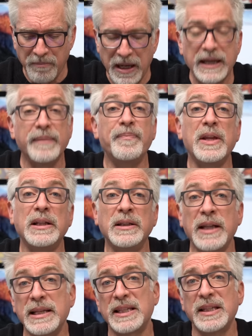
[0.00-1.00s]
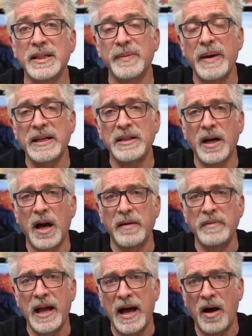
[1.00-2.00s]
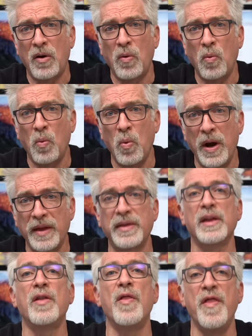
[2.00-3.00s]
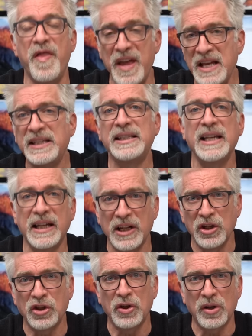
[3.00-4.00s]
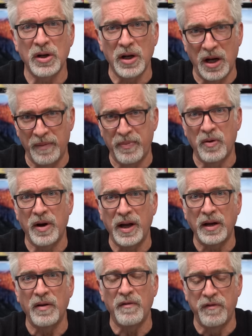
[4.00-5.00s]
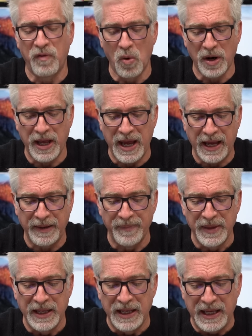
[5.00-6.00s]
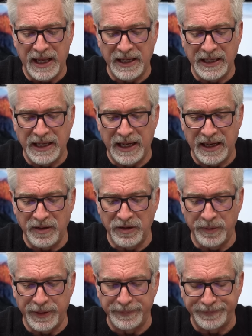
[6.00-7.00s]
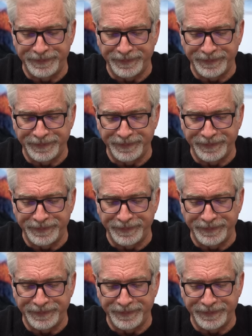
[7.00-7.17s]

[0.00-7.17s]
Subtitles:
But let's spend time now with the signature upgrade, 4K, and get into it.